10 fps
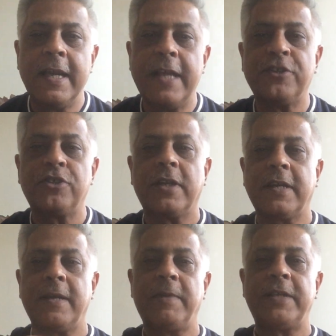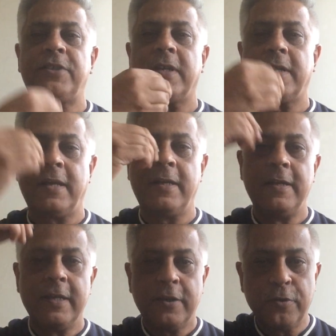and chakra by chakra
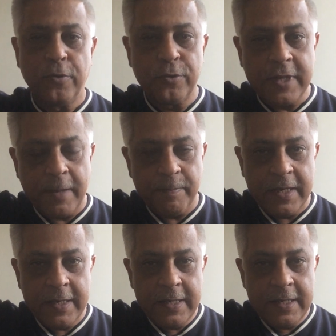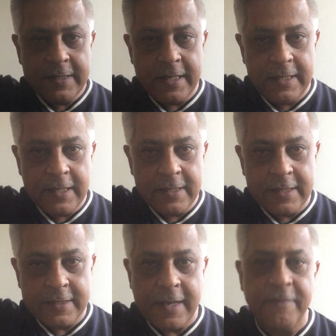goes up till
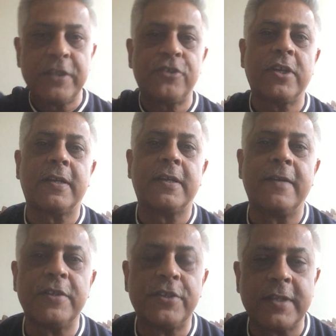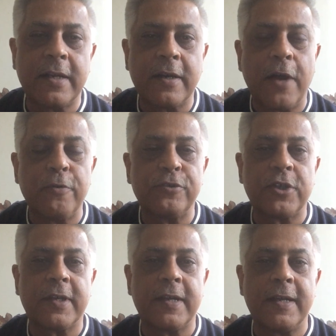the 7th chakra, which is our crown
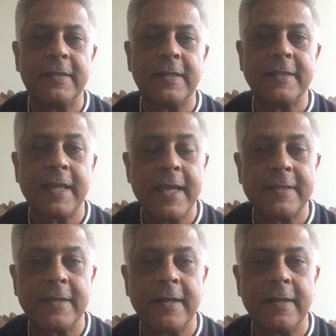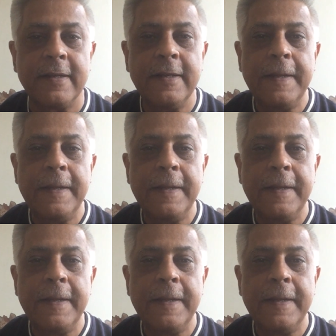chakra, the Sahasrara,